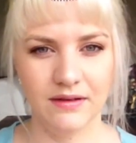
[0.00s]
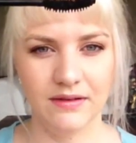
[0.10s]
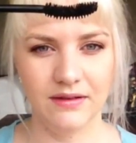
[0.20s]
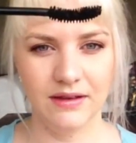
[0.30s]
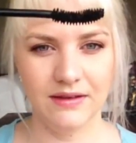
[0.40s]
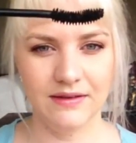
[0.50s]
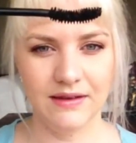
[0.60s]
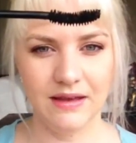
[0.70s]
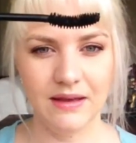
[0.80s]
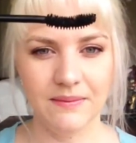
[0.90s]
as you can
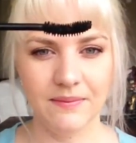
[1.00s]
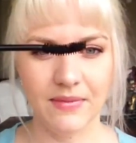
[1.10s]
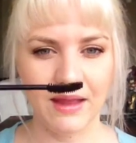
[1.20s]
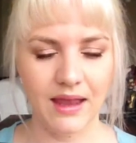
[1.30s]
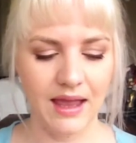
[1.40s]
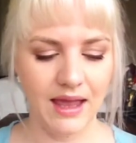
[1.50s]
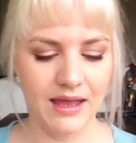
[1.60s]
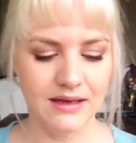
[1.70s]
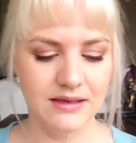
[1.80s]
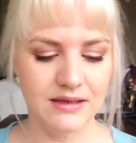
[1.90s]
see,
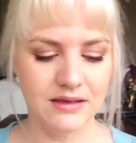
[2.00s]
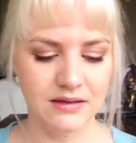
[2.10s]
and